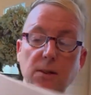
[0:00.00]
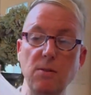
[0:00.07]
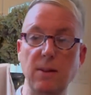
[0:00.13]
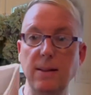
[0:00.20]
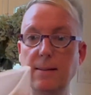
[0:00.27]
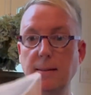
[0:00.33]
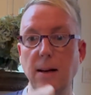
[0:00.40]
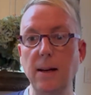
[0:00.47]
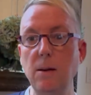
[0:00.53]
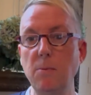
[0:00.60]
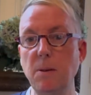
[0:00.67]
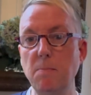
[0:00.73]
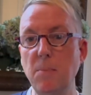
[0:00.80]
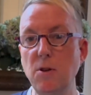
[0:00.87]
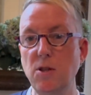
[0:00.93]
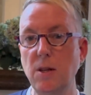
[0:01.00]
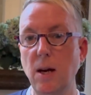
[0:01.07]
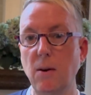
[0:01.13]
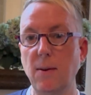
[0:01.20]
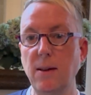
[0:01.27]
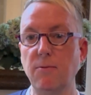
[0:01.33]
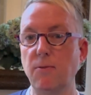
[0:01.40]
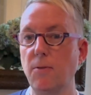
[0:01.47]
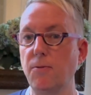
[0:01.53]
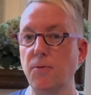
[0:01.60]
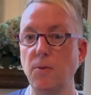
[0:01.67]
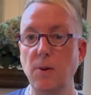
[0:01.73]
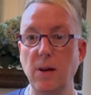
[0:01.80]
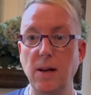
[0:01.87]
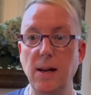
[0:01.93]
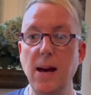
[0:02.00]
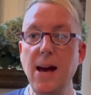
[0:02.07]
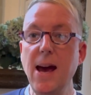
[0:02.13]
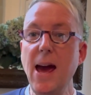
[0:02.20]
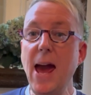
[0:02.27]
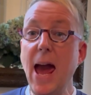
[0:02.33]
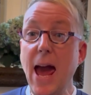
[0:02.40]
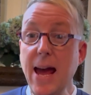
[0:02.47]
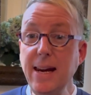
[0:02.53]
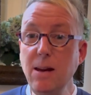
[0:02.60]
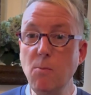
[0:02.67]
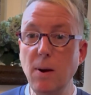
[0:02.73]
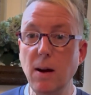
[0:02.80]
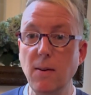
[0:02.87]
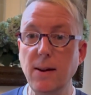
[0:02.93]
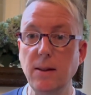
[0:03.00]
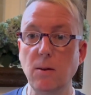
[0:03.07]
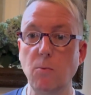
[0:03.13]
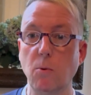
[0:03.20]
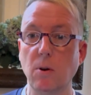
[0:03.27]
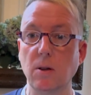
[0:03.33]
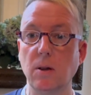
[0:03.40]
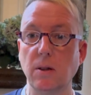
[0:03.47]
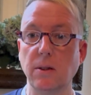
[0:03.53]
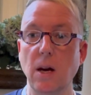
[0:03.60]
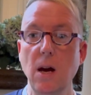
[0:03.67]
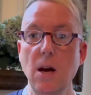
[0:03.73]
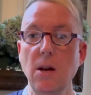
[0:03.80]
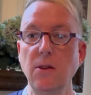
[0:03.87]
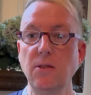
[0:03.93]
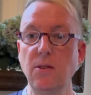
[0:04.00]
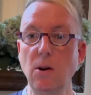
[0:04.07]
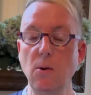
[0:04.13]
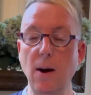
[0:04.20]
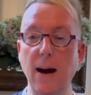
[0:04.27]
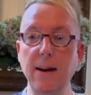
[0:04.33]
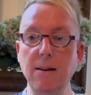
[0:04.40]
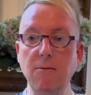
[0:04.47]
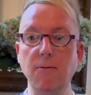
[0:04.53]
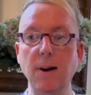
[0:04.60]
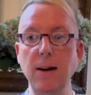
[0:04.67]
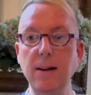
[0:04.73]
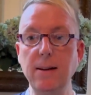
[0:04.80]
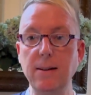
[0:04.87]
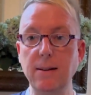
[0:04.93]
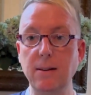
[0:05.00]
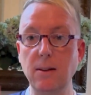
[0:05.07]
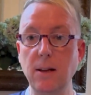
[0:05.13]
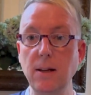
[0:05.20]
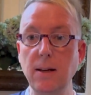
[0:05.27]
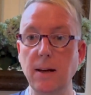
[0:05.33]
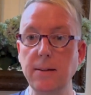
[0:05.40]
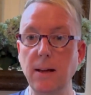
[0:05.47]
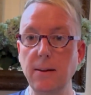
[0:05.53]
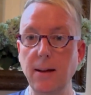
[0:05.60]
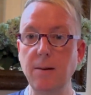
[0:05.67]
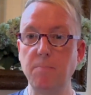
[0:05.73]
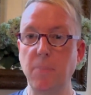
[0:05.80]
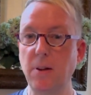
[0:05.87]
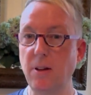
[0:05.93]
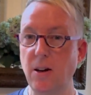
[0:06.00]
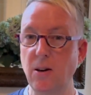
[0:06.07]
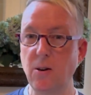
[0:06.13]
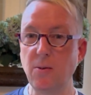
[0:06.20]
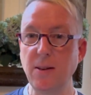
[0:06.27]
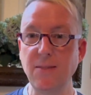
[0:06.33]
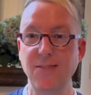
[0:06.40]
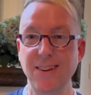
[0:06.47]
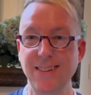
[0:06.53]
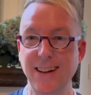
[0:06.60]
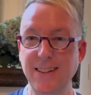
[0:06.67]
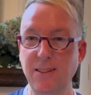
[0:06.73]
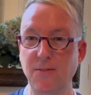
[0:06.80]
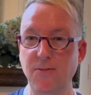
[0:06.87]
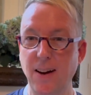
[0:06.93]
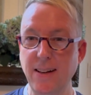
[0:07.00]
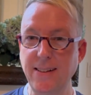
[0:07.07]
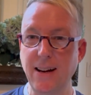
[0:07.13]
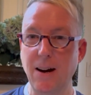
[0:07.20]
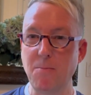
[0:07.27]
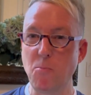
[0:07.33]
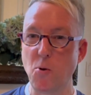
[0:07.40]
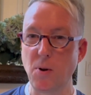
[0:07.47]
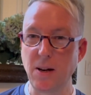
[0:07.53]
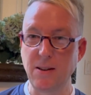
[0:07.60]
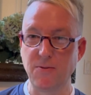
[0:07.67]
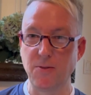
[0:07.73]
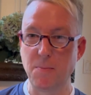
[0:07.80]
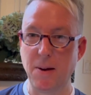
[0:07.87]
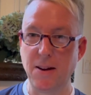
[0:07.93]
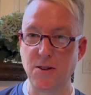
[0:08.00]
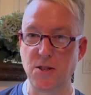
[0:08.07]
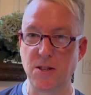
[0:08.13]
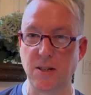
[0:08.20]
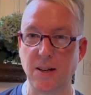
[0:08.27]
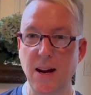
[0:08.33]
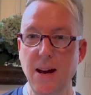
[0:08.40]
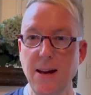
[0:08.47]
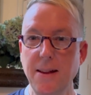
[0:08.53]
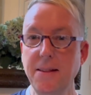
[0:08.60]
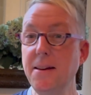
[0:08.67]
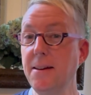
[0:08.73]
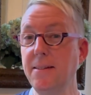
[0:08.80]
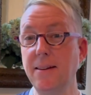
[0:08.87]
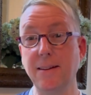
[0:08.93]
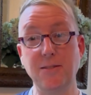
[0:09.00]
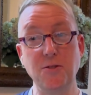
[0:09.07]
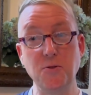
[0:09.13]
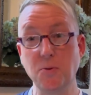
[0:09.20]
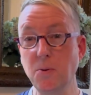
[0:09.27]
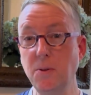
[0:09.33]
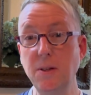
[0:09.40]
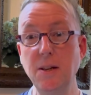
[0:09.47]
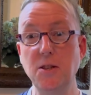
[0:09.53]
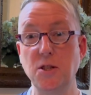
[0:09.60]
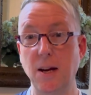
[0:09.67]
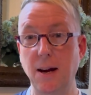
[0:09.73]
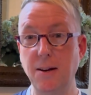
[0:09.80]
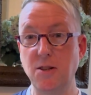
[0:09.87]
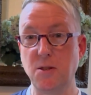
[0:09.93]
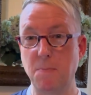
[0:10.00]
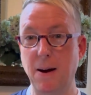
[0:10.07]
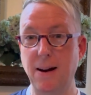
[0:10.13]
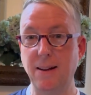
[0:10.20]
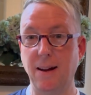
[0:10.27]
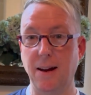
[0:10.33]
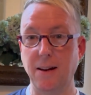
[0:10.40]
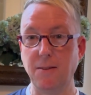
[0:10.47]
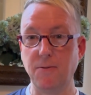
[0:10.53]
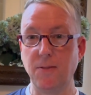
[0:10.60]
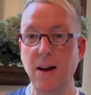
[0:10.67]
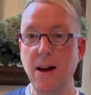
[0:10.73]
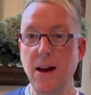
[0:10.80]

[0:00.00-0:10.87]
you can study with missionaries for free anywhere in the world. So I invite you to click on the link below if you'd like to find out more information. This has truly changed my life.